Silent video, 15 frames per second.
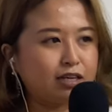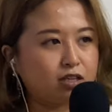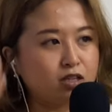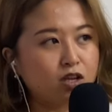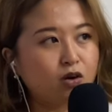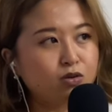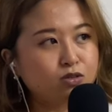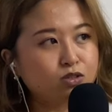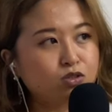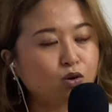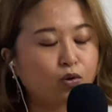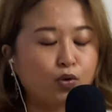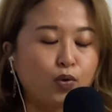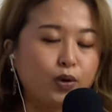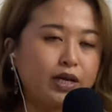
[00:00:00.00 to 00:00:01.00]
clothes or
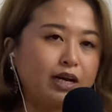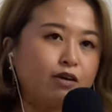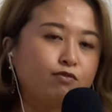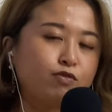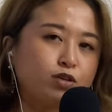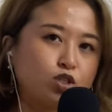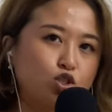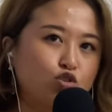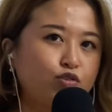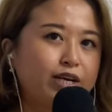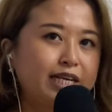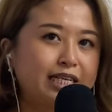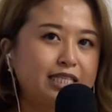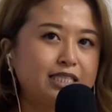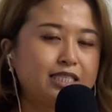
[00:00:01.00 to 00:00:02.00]
going out for
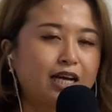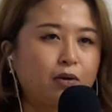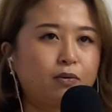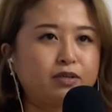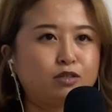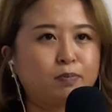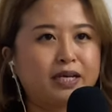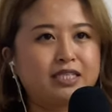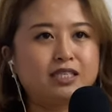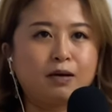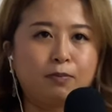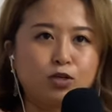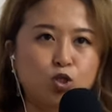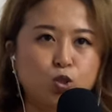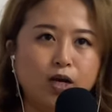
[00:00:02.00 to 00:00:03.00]
drinks. I would spend some
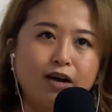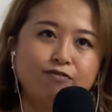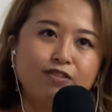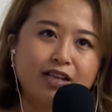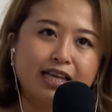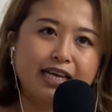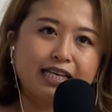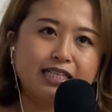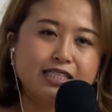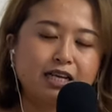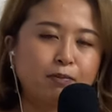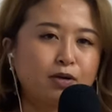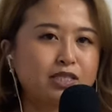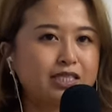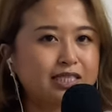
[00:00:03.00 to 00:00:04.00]
on traveling,
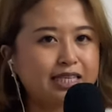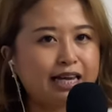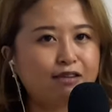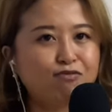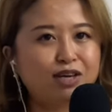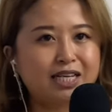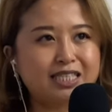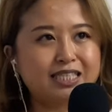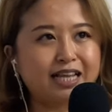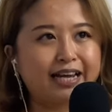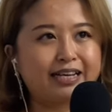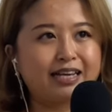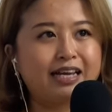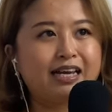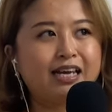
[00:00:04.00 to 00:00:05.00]
some on savings. Like
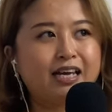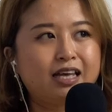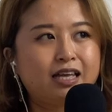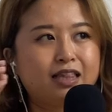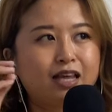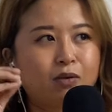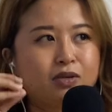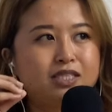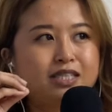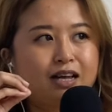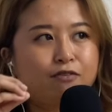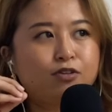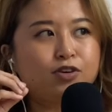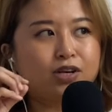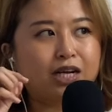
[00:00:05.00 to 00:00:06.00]
there was
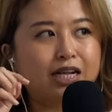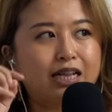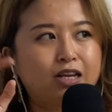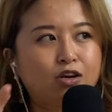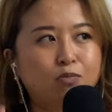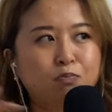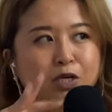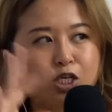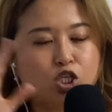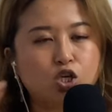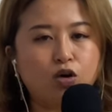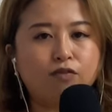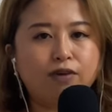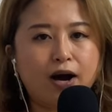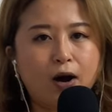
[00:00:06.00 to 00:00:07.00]
never a clear picture
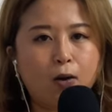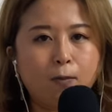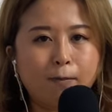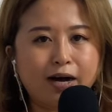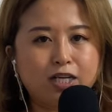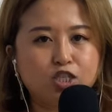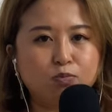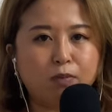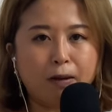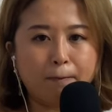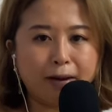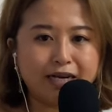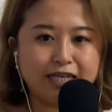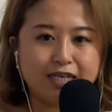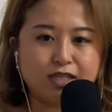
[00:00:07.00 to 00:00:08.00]
of how much my
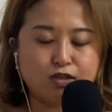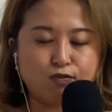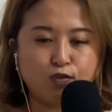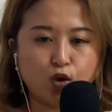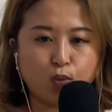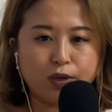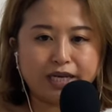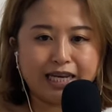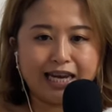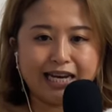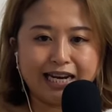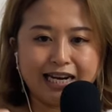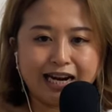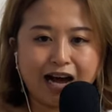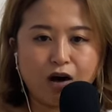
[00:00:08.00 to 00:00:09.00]
money is flowing in
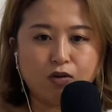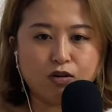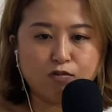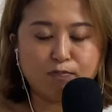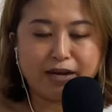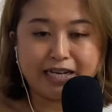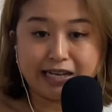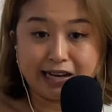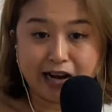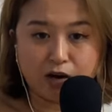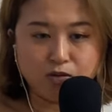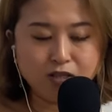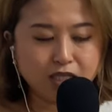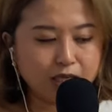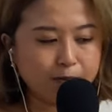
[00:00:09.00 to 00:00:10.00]
and out of my
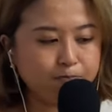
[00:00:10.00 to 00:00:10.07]
account